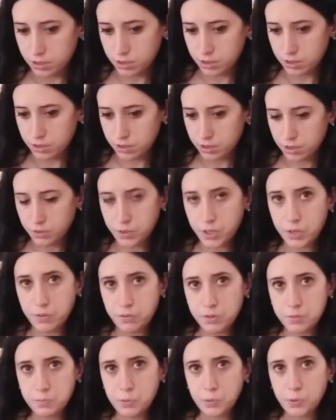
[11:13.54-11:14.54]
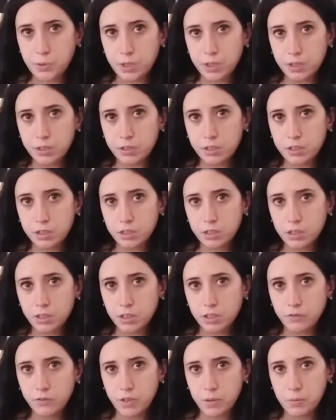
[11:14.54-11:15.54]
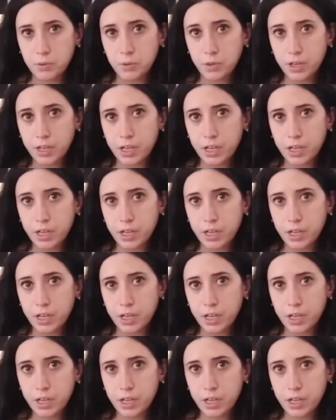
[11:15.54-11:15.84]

So he was born February